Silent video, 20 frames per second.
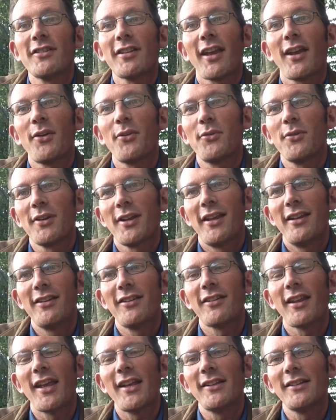Town
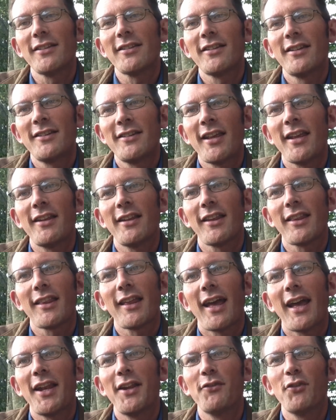Kinsale's 10th
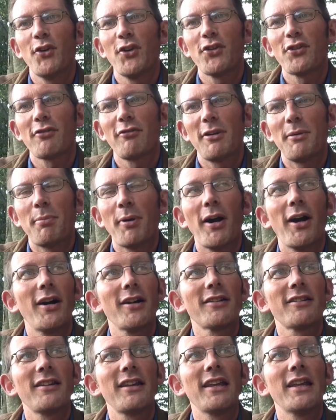anniversary
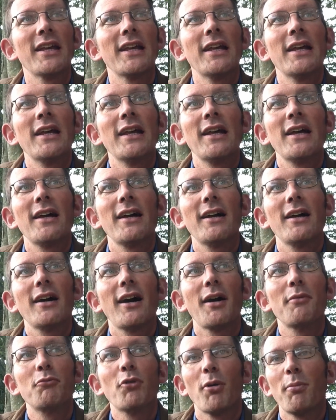party.
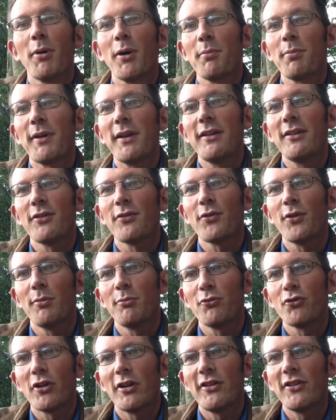I'm Hopkins
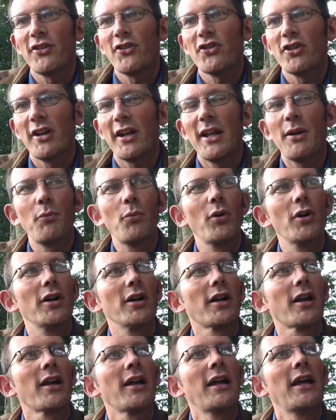from Transition
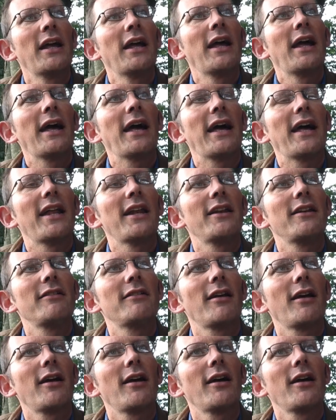Network,
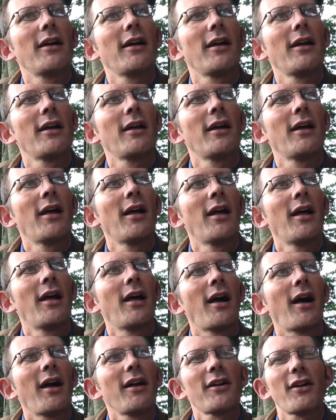and
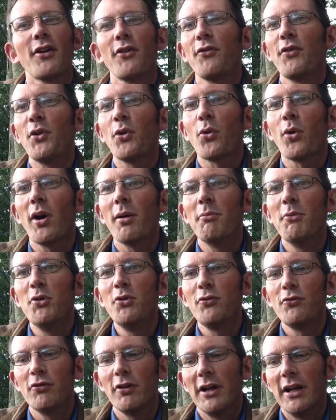I kind of feel quite
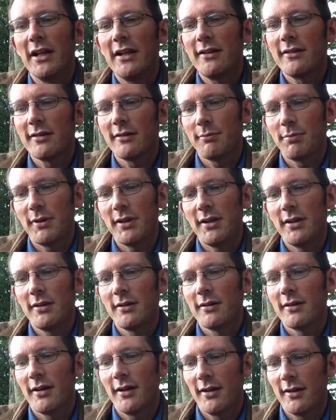moved really to be
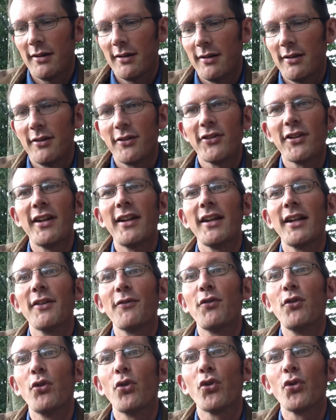sending a
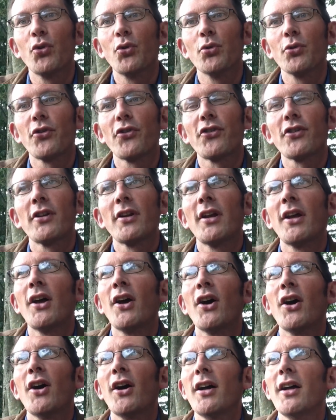few thoughts
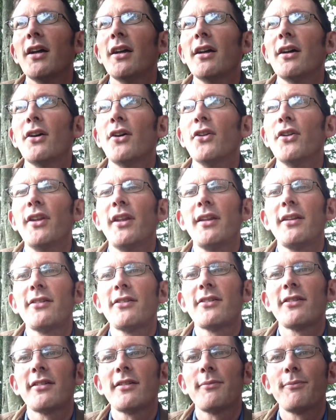on
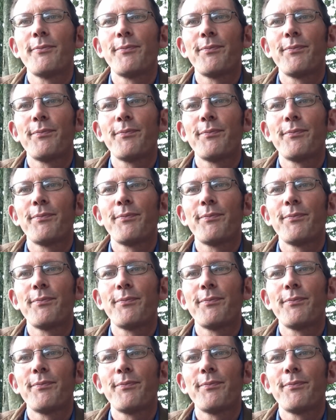this